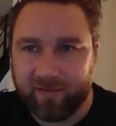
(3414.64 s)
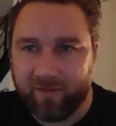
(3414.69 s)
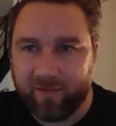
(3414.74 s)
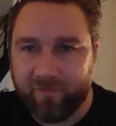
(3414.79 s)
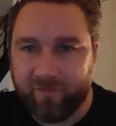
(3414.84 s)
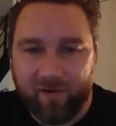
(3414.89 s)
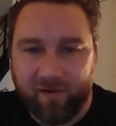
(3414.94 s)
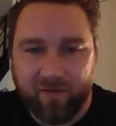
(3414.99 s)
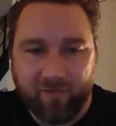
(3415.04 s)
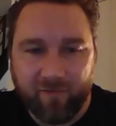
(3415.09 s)
they're
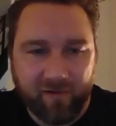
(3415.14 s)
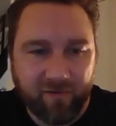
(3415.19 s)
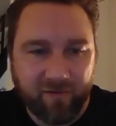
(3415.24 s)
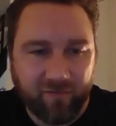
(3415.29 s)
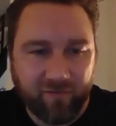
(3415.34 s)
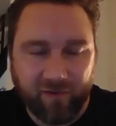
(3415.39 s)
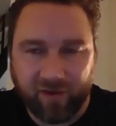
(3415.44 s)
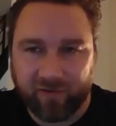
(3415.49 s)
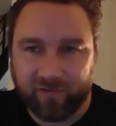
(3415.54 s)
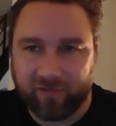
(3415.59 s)
very, very
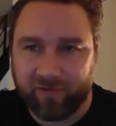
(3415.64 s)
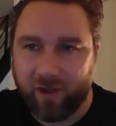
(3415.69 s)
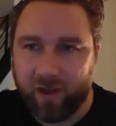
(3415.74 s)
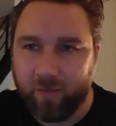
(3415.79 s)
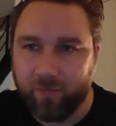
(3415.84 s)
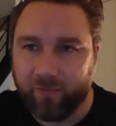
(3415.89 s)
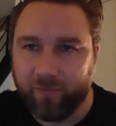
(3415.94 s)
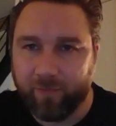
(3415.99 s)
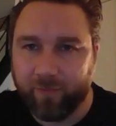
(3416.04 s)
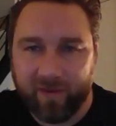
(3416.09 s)
fixed
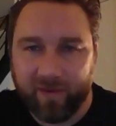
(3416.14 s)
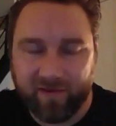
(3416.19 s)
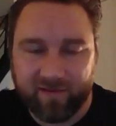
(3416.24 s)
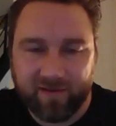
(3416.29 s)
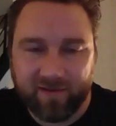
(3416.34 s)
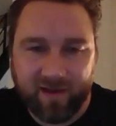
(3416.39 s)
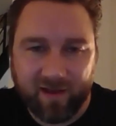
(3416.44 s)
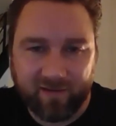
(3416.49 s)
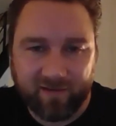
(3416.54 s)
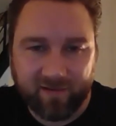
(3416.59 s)
terms of
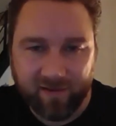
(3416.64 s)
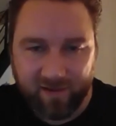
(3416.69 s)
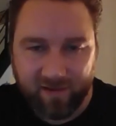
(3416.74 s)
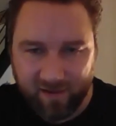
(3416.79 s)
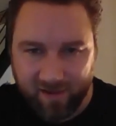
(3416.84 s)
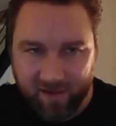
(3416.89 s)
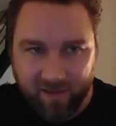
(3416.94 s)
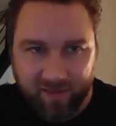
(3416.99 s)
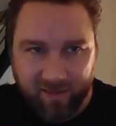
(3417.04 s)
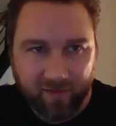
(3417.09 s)
business
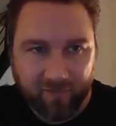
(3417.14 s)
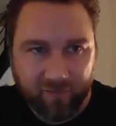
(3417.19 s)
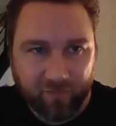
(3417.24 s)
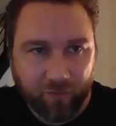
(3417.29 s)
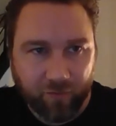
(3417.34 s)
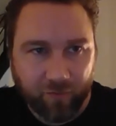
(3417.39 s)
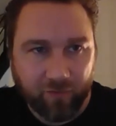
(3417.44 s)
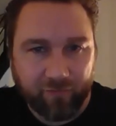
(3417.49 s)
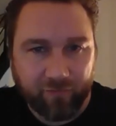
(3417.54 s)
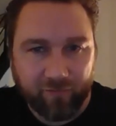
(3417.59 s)
that have
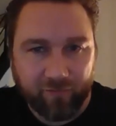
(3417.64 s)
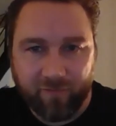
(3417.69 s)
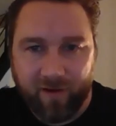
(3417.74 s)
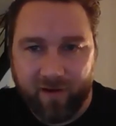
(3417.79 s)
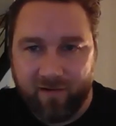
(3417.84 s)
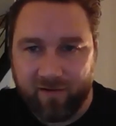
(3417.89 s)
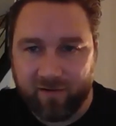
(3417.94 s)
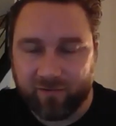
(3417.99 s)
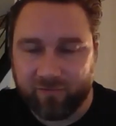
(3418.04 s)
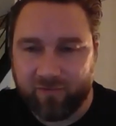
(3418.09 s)
gone through
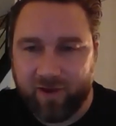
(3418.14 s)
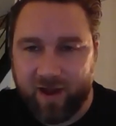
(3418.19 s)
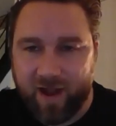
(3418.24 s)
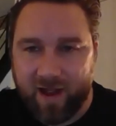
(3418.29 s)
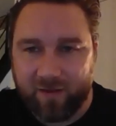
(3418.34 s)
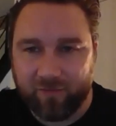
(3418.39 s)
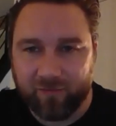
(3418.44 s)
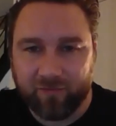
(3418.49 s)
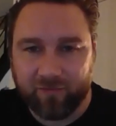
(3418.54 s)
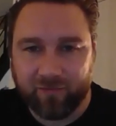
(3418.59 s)
various
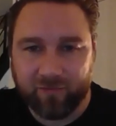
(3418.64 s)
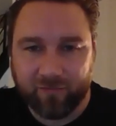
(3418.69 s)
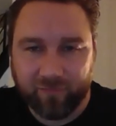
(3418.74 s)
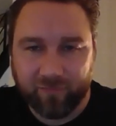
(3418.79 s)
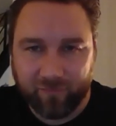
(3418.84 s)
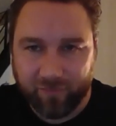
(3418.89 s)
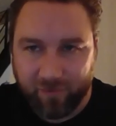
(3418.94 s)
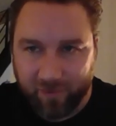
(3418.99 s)
rounds of